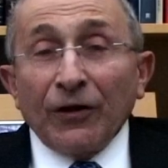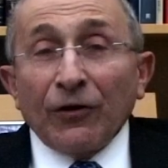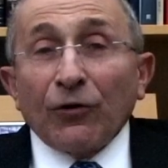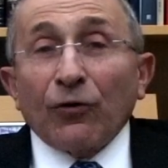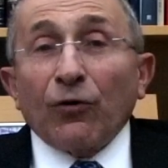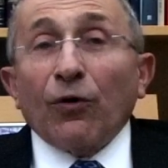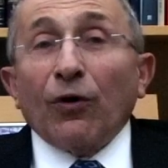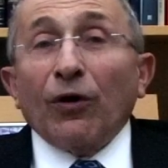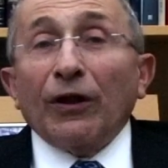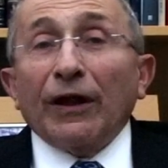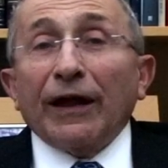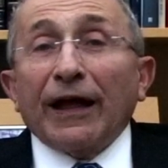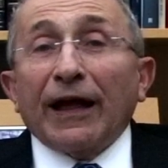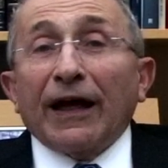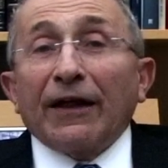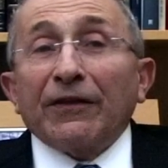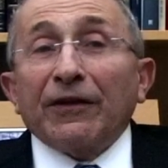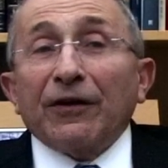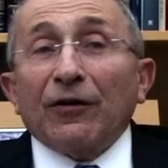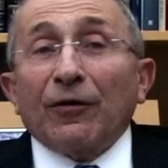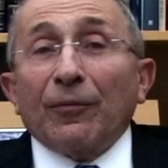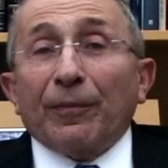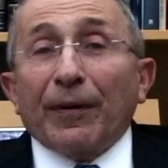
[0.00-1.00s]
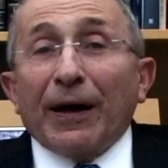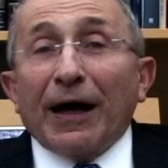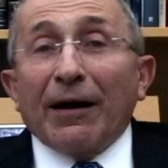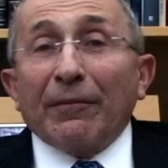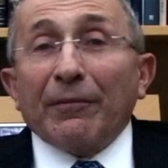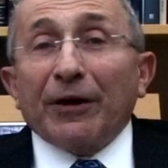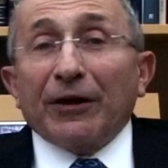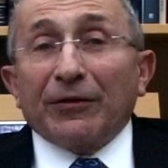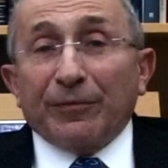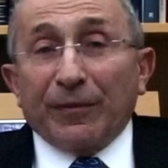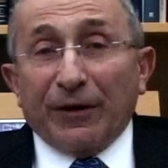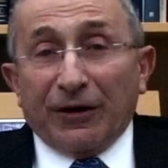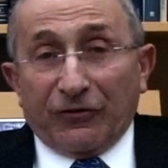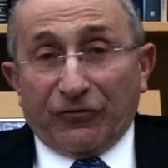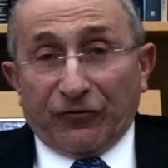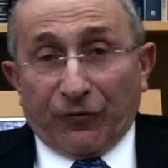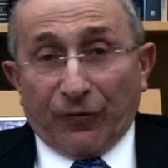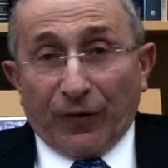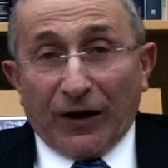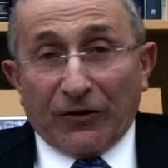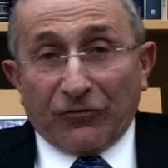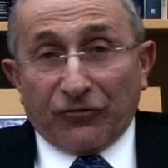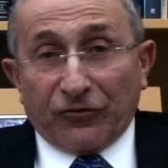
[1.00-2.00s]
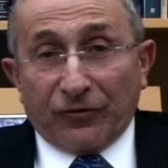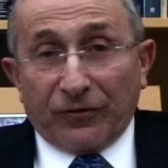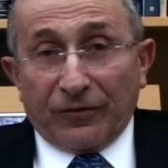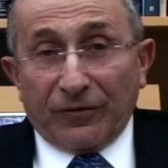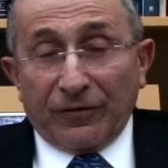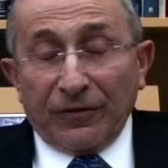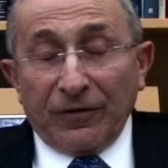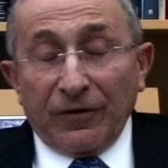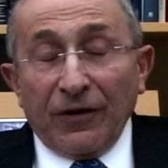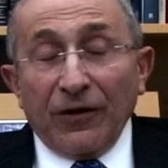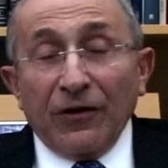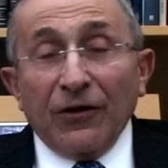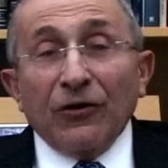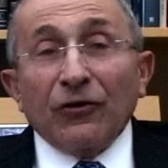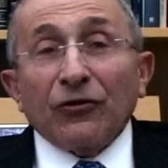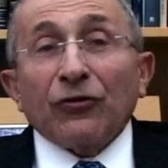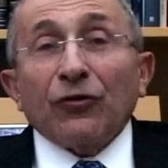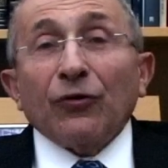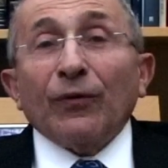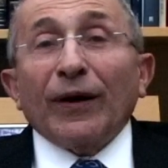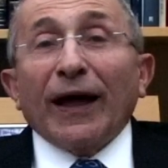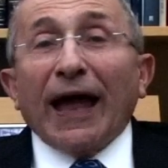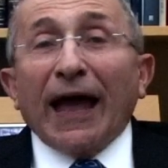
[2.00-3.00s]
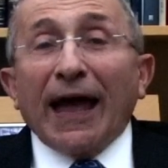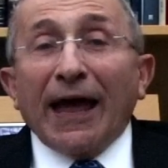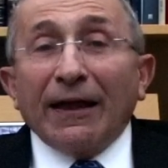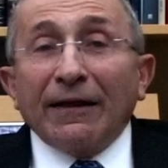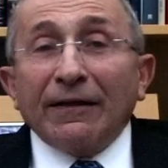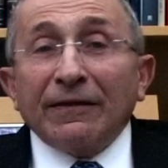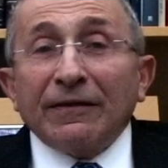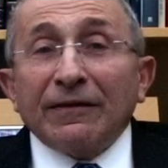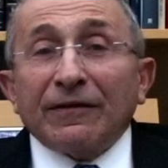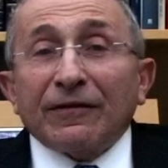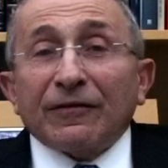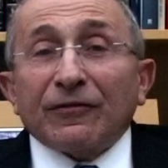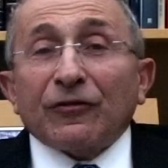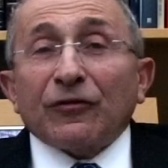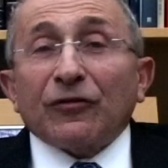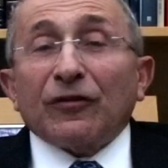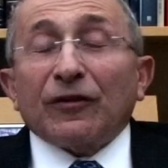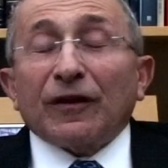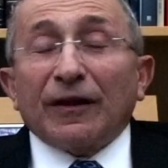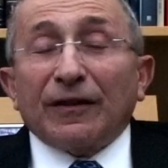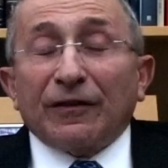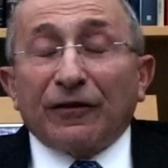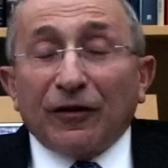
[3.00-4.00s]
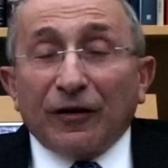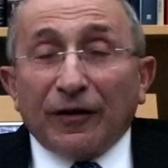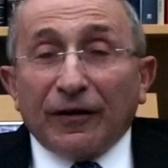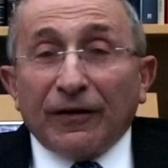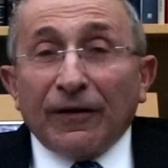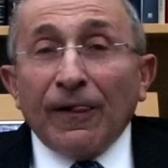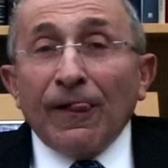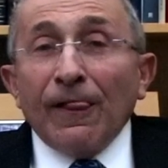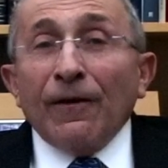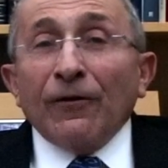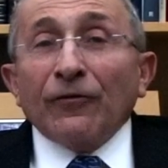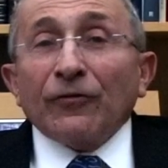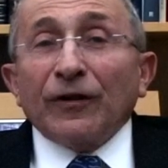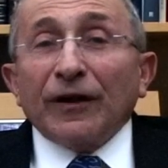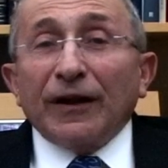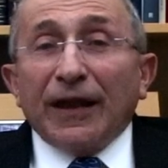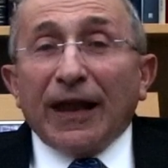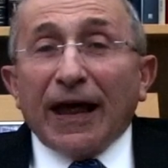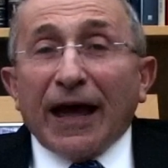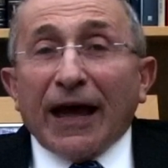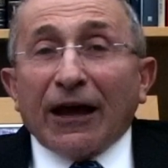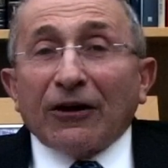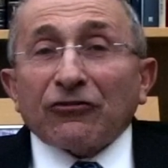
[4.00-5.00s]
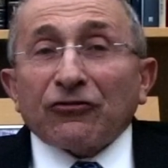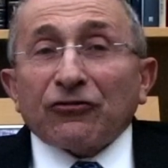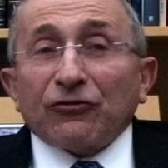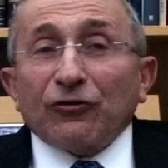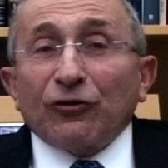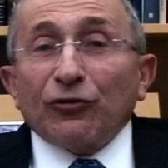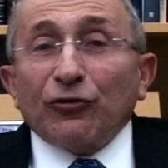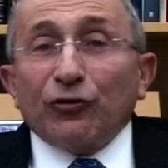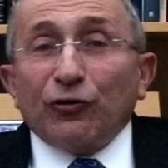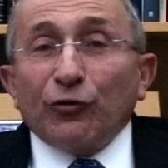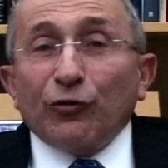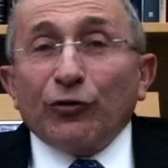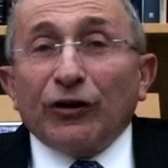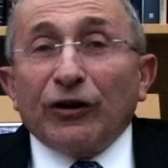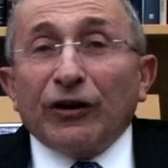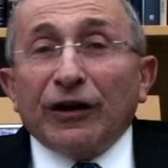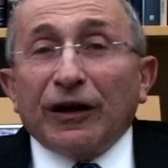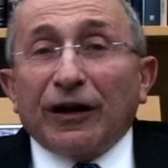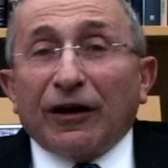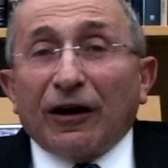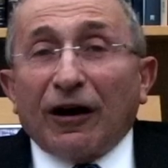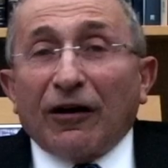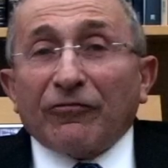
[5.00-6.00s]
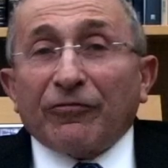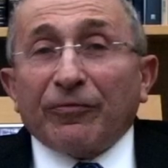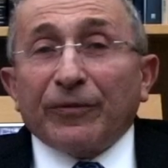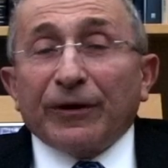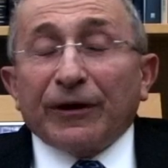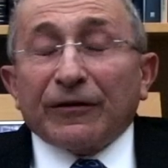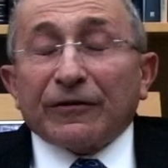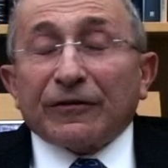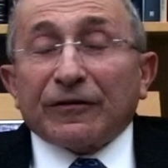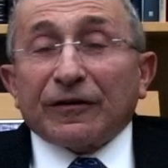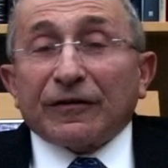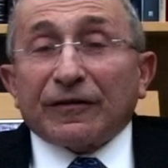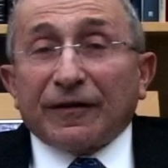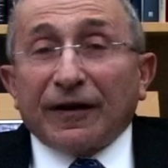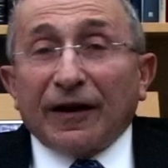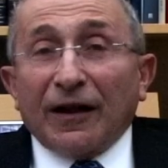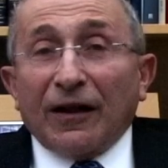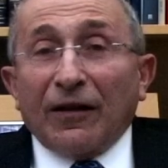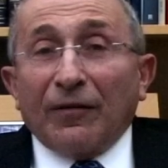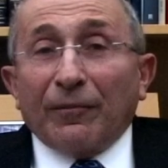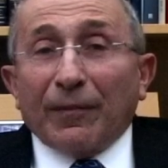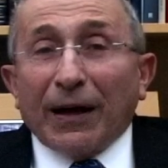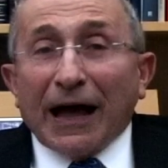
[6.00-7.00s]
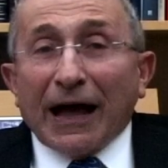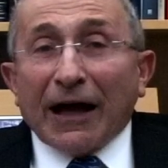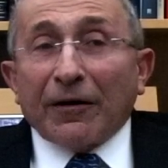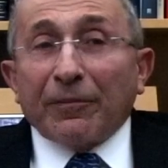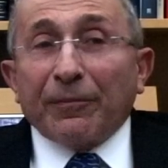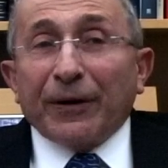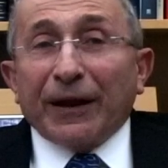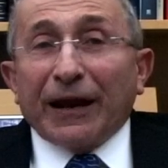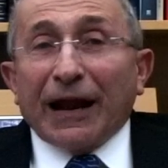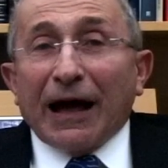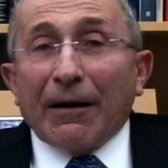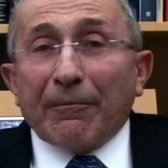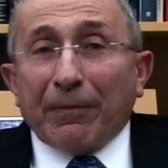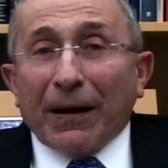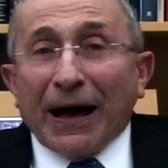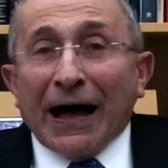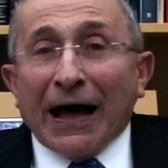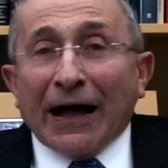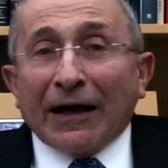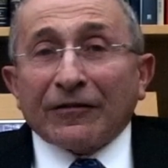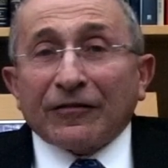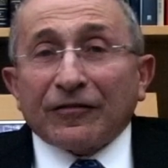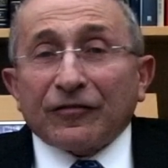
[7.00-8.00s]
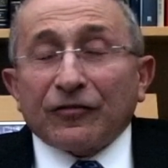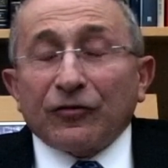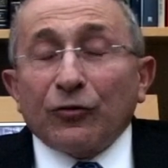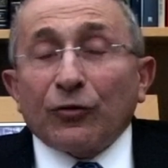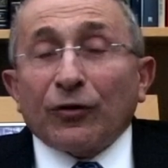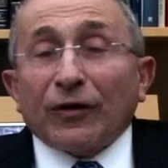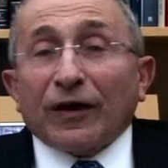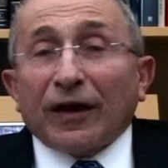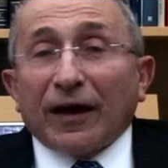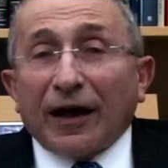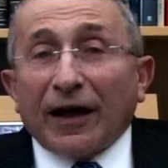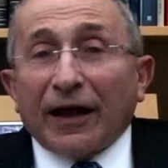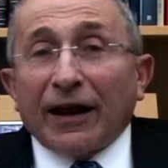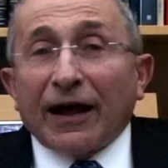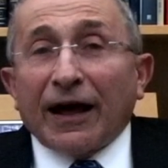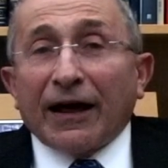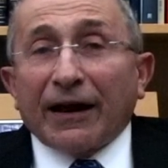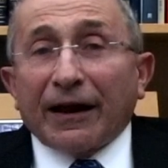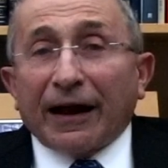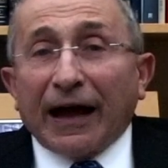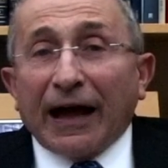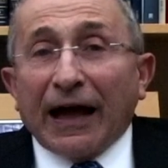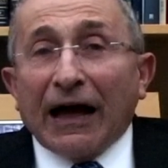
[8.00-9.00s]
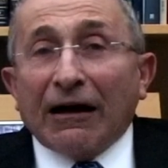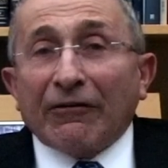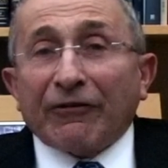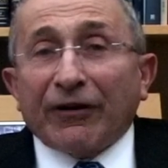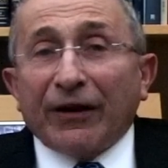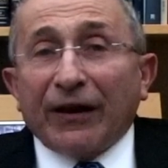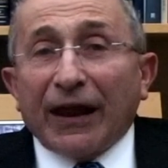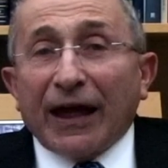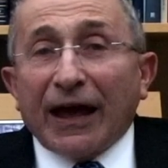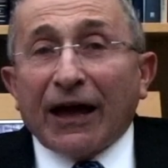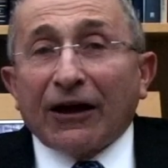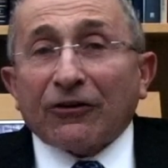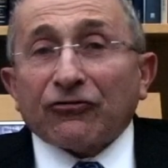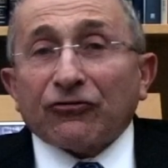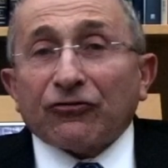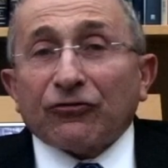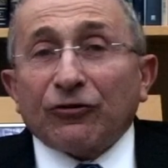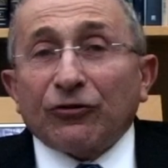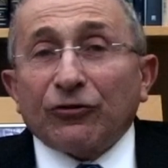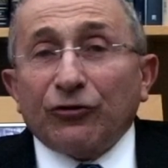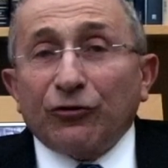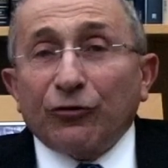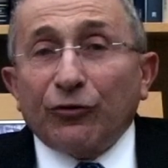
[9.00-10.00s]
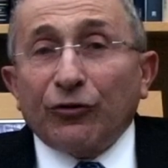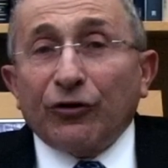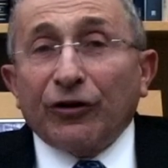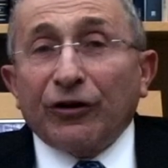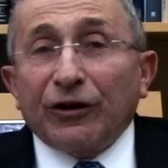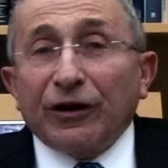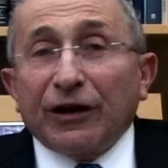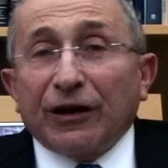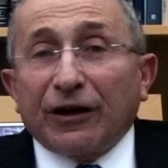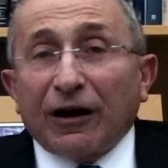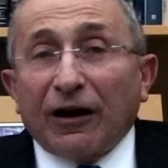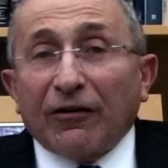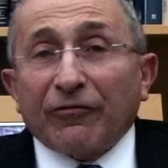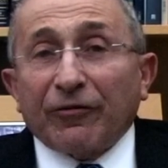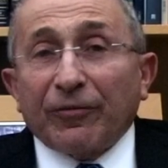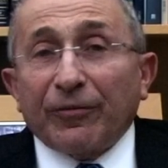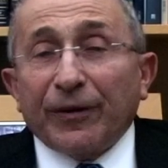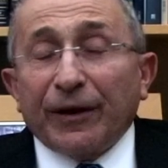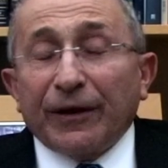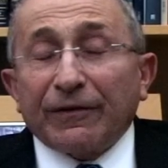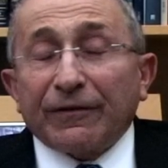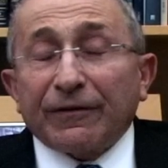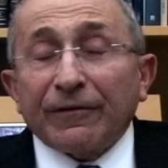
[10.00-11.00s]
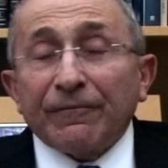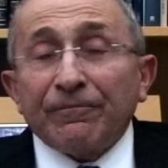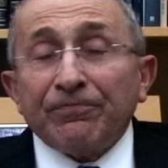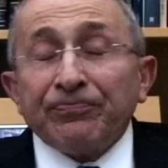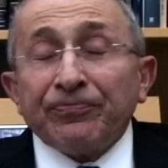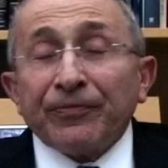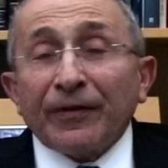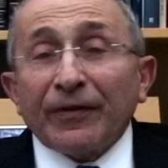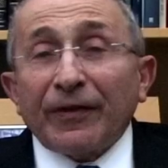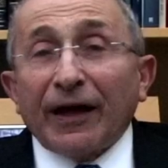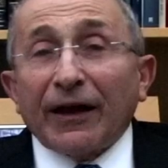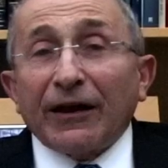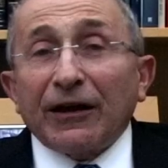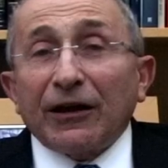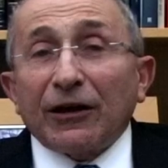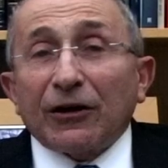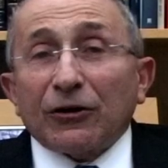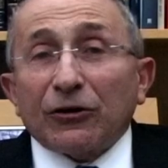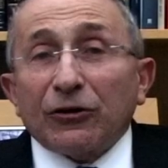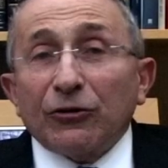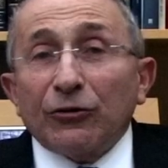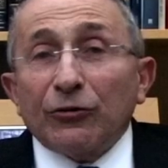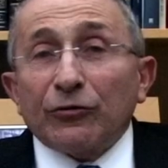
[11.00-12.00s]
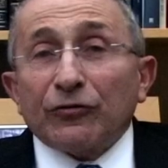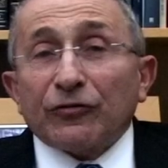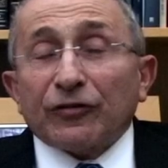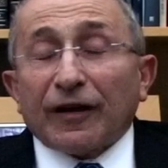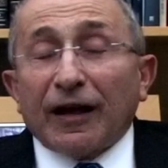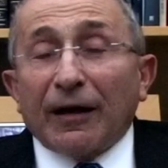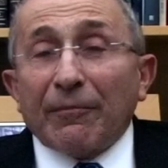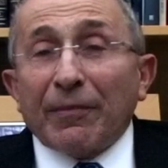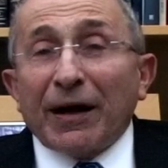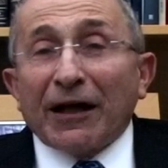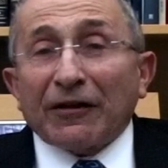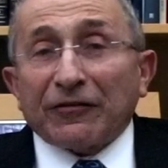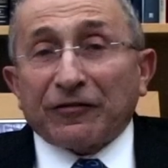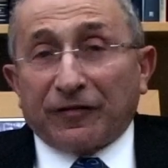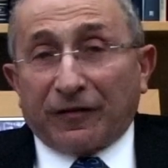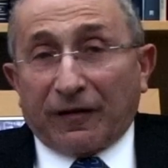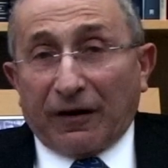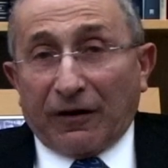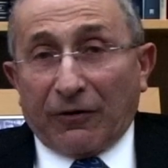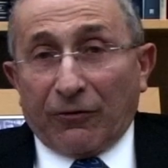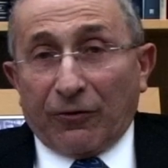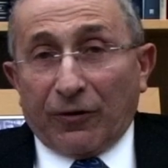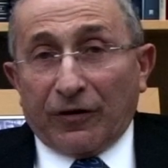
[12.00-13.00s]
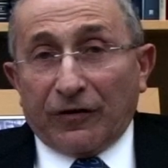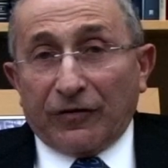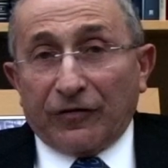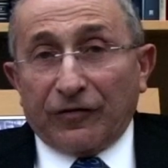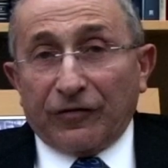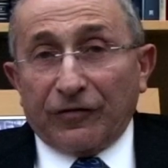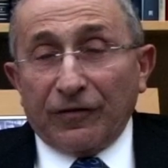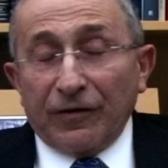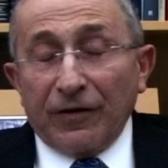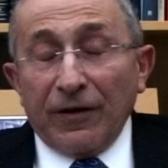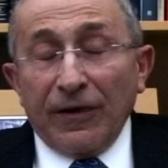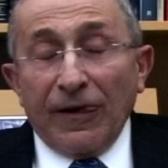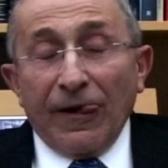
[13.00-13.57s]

calling on the Obama administration to end the national unity government, to tell Mahmoud Abbas, you cannot have a national unity government that includes Hamas terrorists.